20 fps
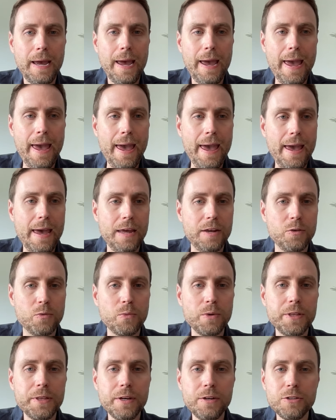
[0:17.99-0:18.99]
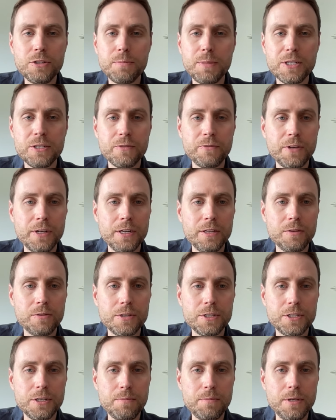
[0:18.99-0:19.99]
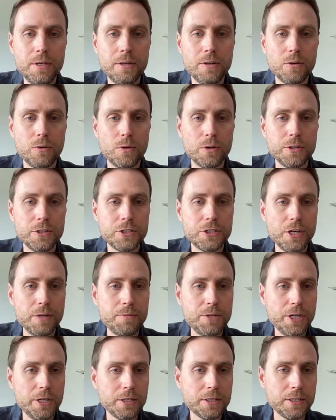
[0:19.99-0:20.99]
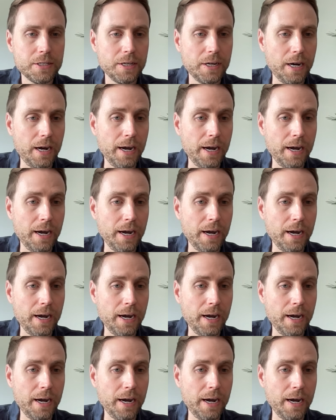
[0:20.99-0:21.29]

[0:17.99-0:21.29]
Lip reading: And without specifying the recipient or the subject,